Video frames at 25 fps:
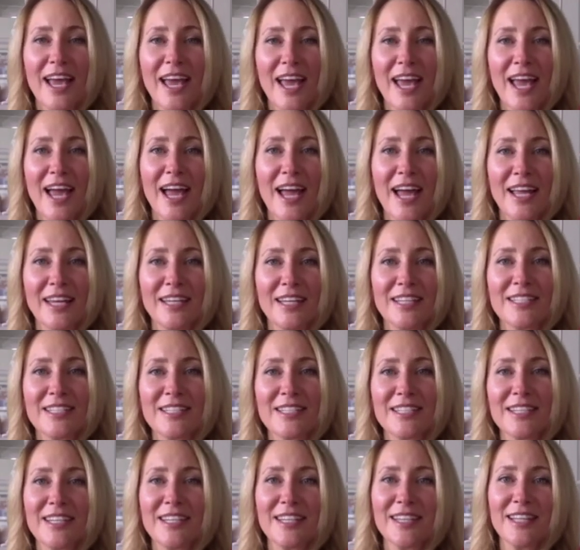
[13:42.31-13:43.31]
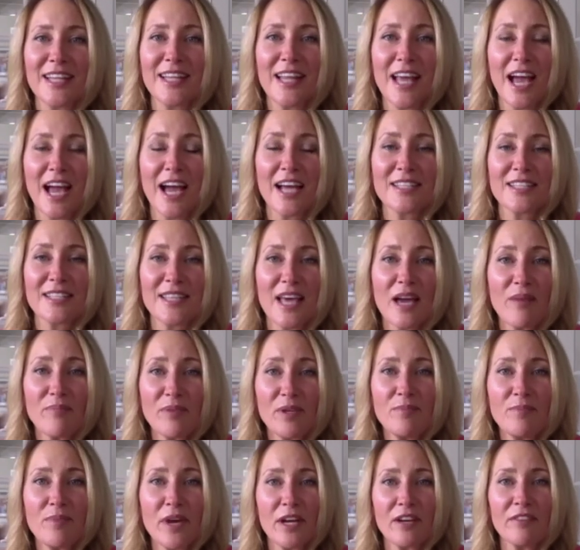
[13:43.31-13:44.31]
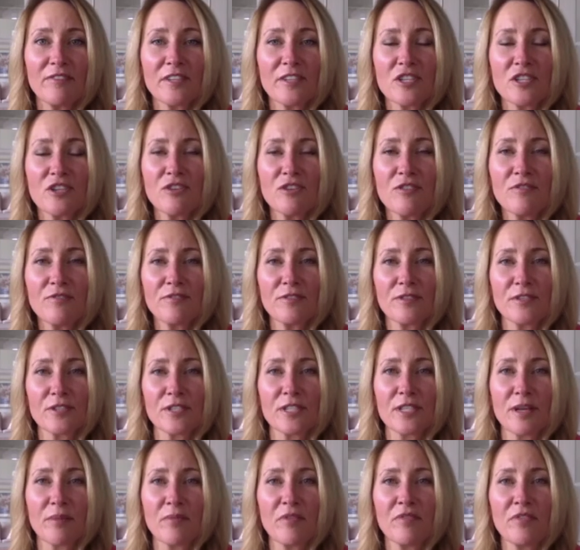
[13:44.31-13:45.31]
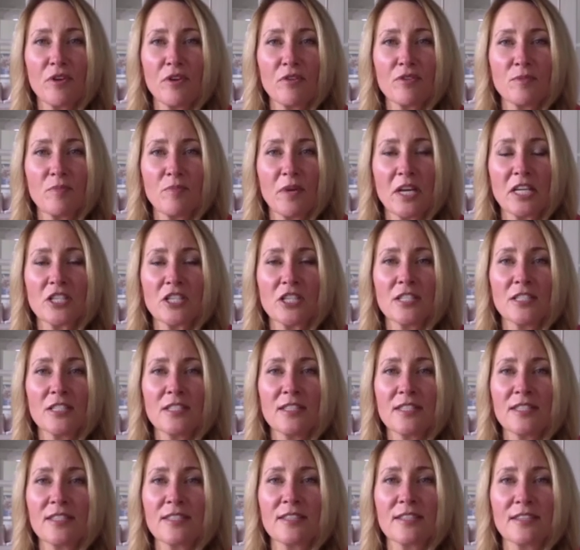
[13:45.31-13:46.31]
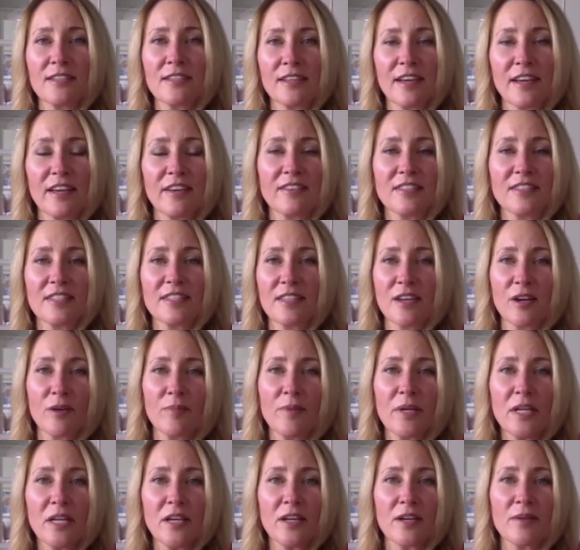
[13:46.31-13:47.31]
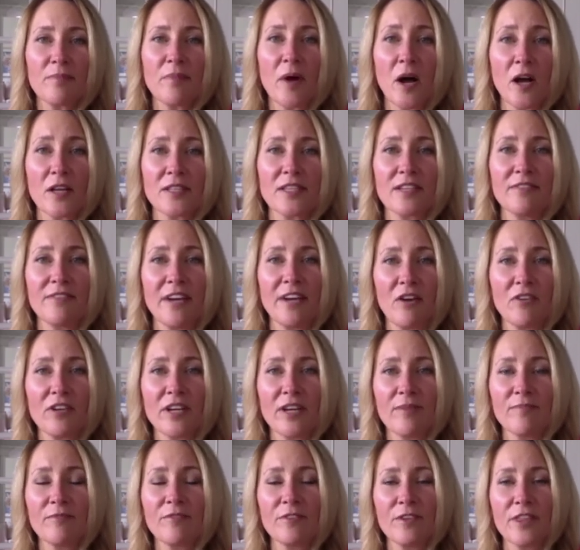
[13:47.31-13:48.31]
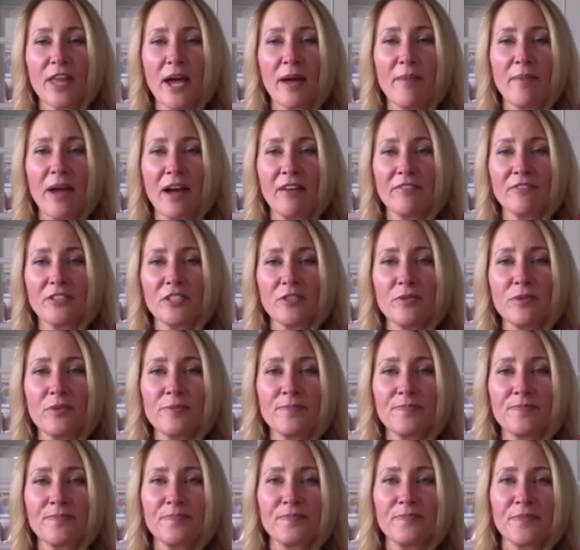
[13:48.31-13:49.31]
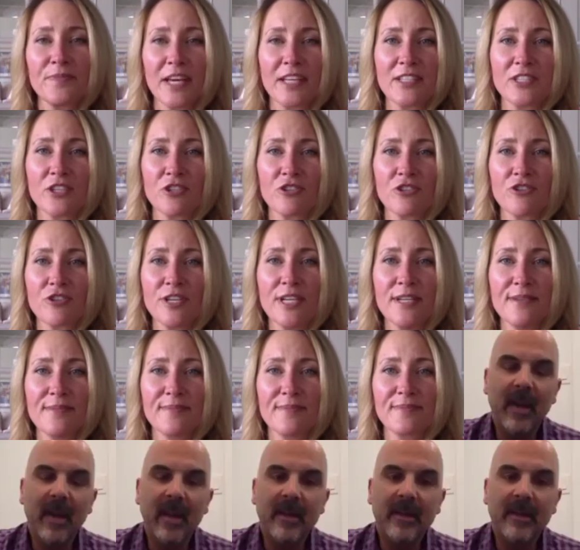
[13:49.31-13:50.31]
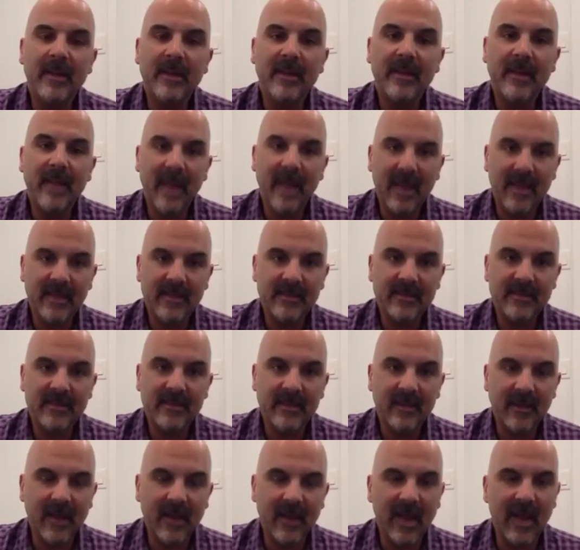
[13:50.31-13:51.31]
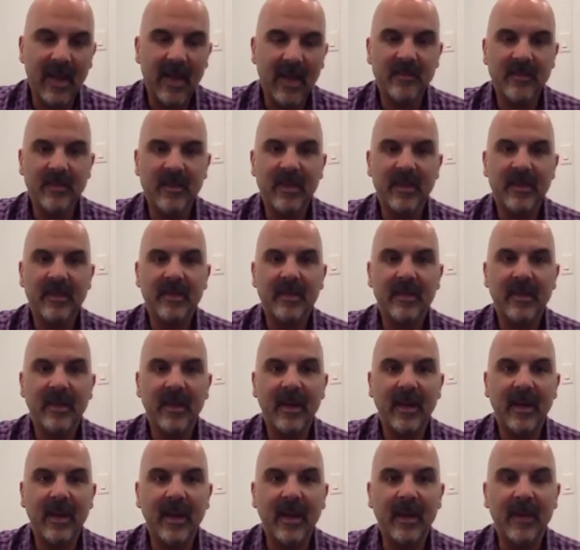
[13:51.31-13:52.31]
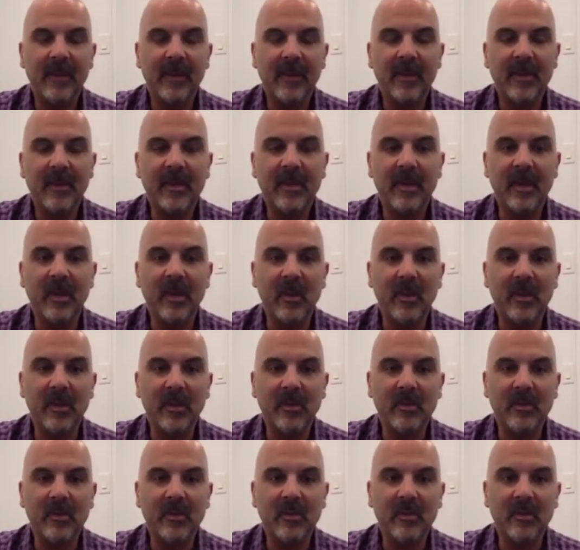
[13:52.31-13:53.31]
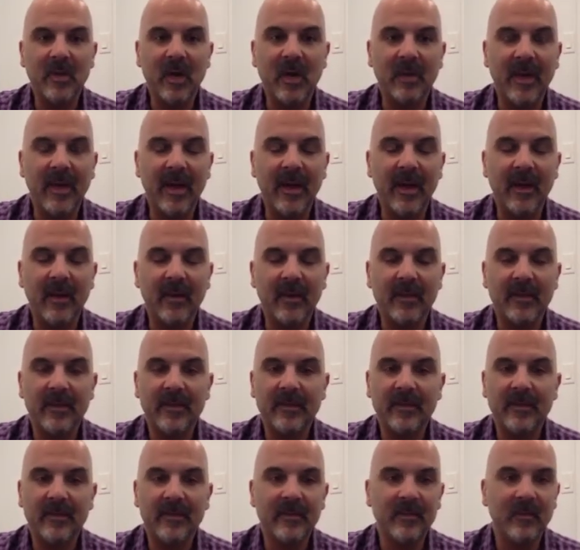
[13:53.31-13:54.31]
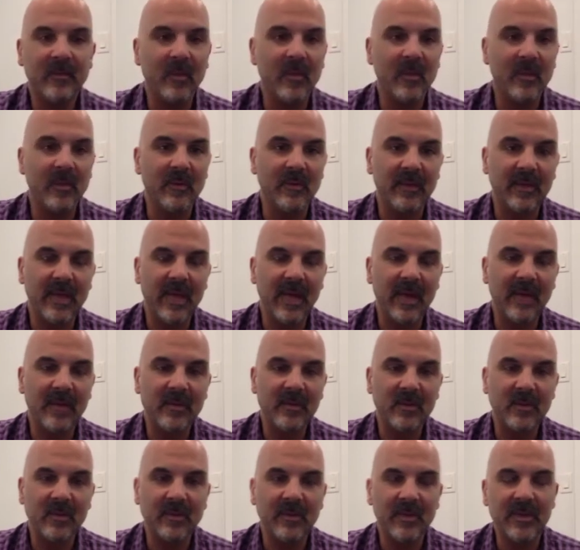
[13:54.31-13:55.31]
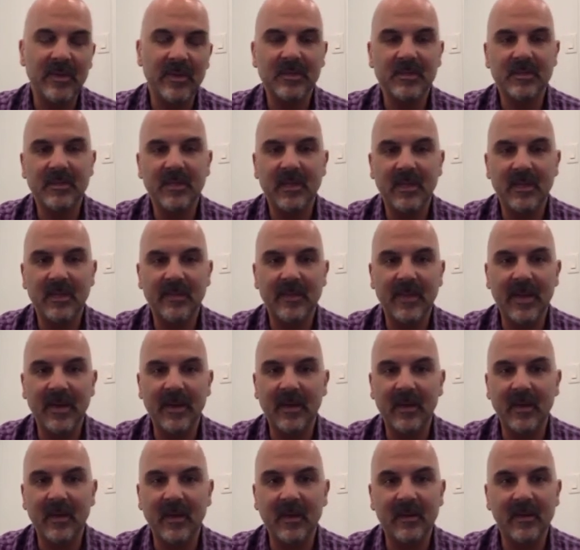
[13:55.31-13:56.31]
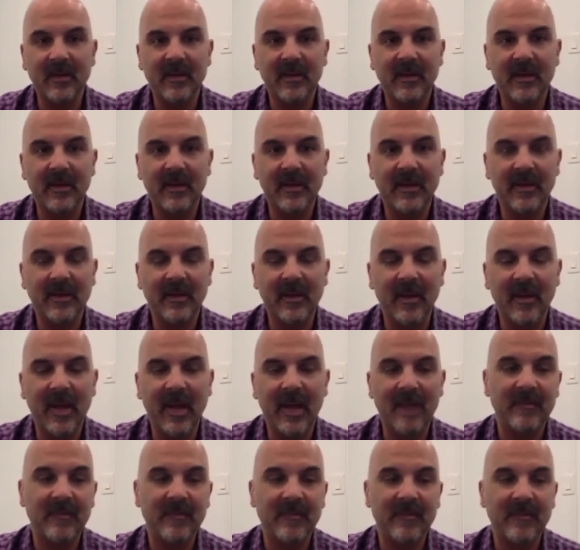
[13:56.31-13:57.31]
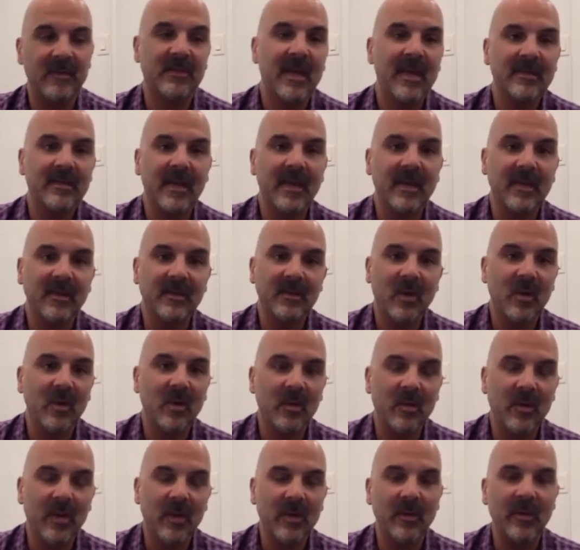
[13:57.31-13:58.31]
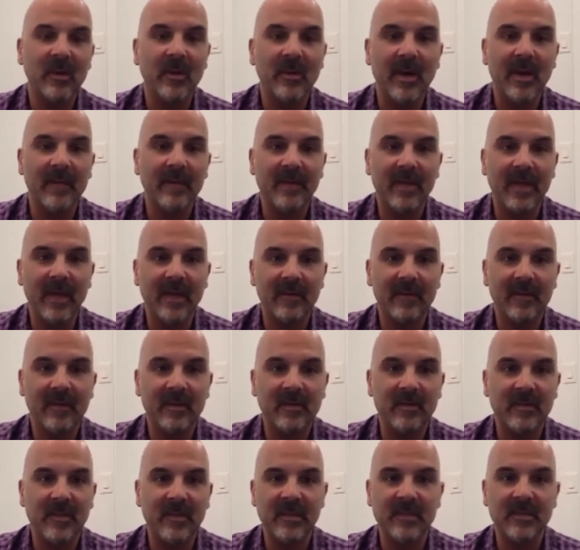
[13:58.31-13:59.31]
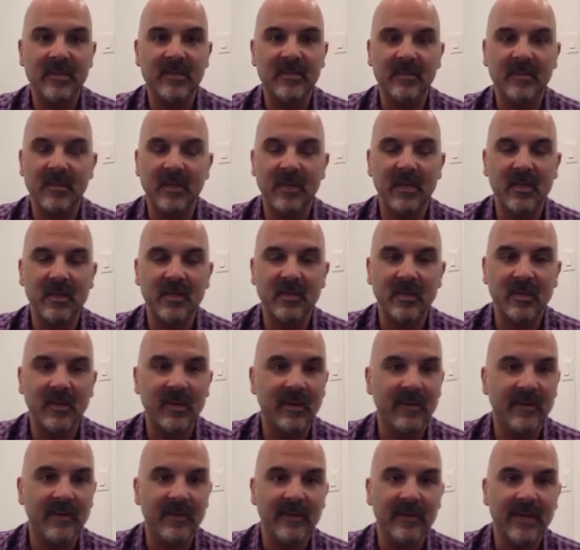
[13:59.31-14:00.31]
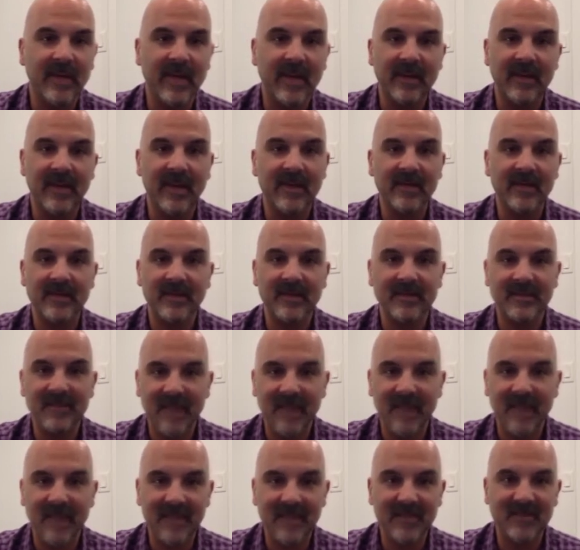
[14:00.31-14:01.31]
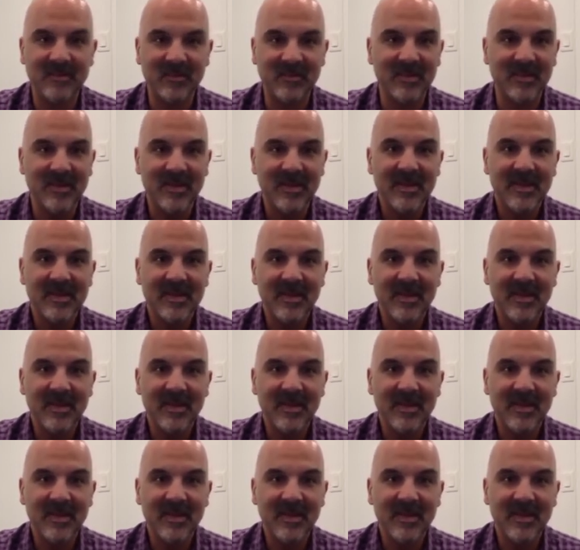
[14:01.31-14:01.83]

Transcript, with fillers: And has that been beneficial for some of those patients? Has there been a positive outcome for them after that surgery? Um, yes, there has been. Um, you know, when you talk about removing capsule and patients getting better, uh, you know, I have to say it's anecdotal, right? We don't have any evidence based studies, we don't have any diagnostic tests.